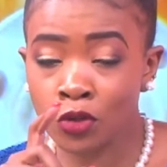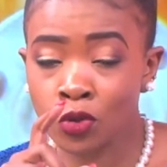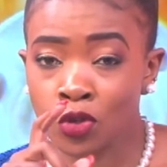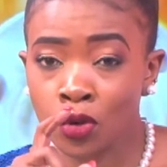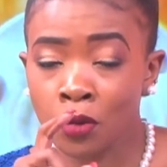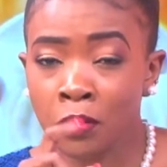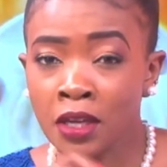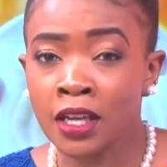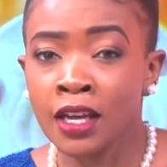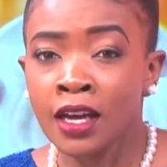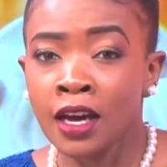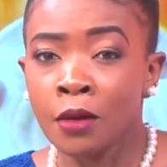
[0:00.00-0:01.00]
So it's going to be
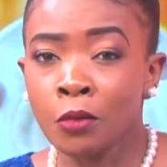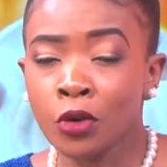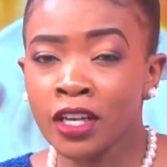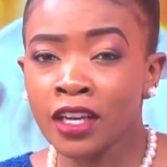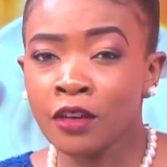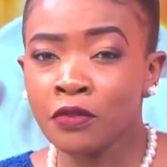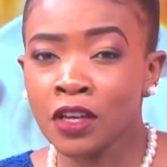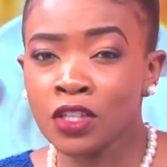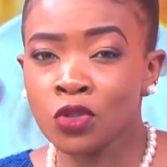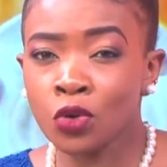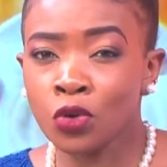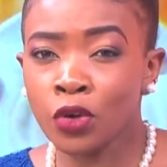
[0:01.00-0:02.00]
Morning
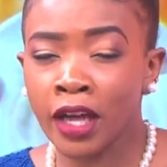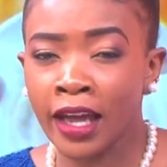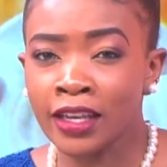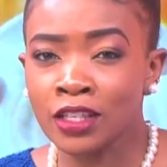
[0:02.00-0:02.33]
Cafe's Koroga